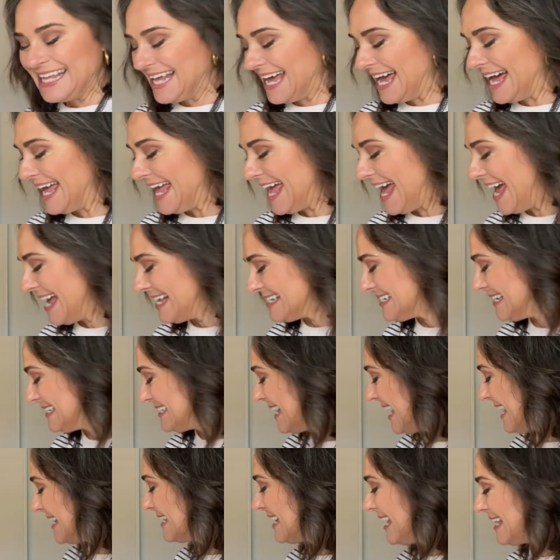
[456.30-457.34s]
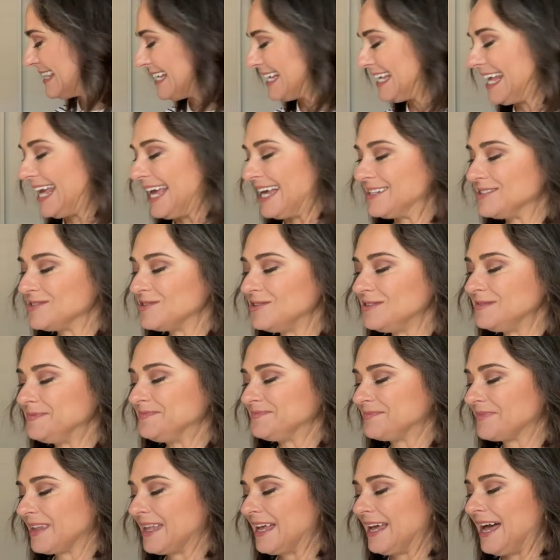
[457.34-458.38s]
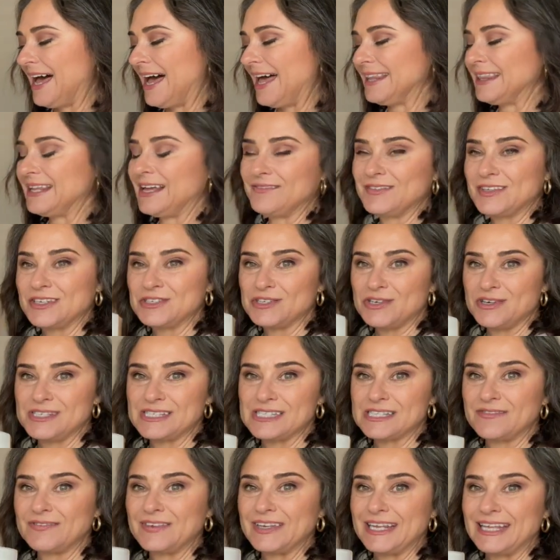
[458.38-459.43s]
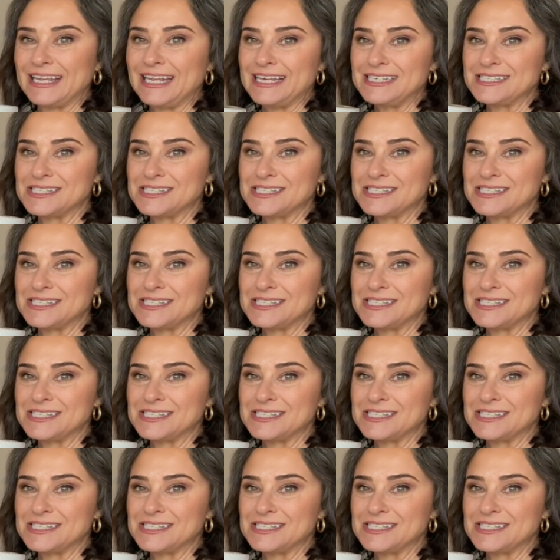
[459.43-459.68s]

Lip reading: I added another candle. I love the toasted vanilla,